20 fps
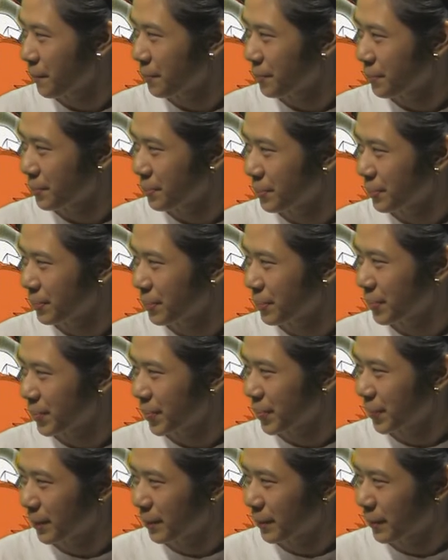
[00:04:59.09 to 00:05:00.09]

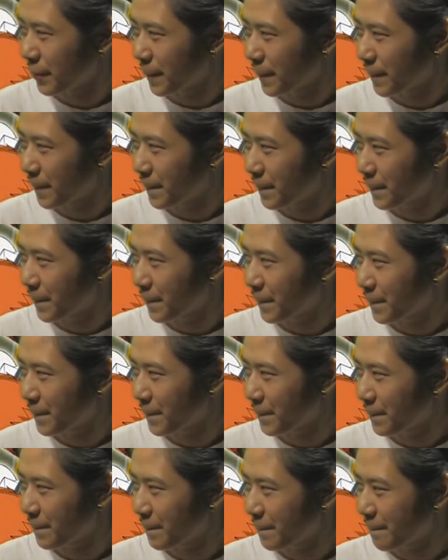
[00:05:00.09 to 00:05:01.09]

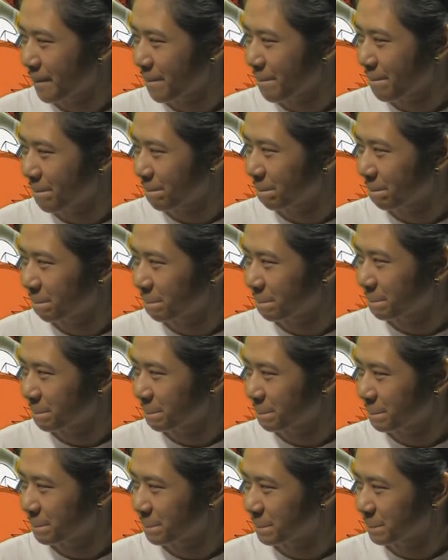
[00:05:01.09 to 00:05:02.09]

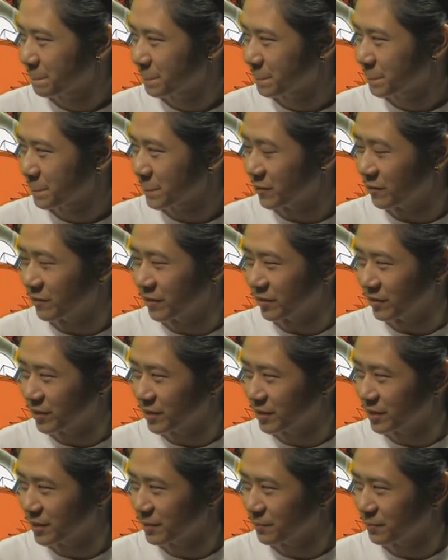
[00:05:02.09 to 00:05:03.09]

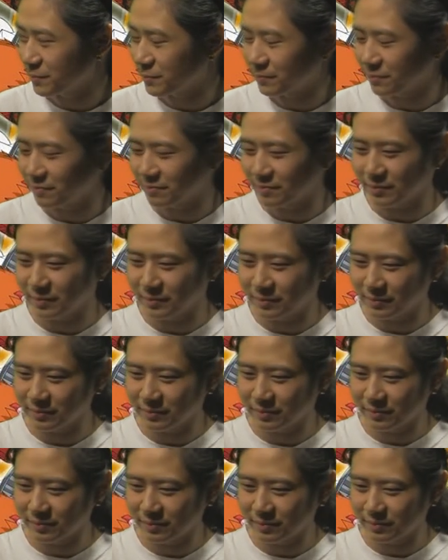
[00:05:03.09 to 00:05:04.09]

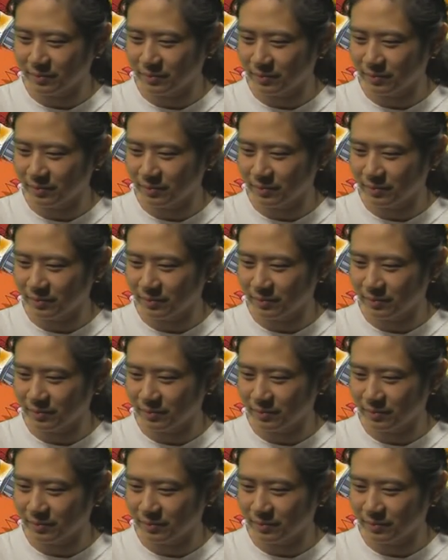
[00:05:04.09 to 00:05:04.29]
(not speaking)